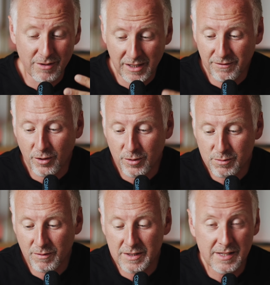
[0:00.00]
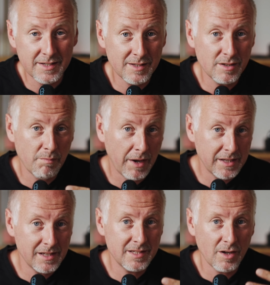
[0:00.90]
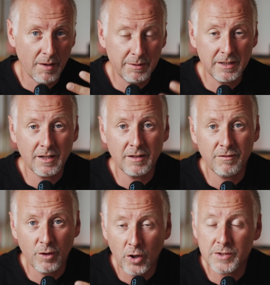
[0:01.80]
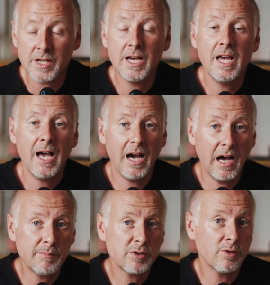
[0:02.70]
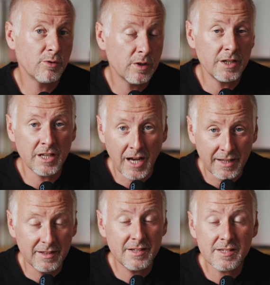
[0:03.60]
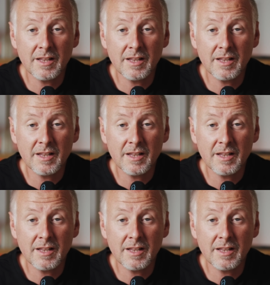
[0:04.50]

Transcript: great photos with this lens despite its optical flaws? Absolutely not. This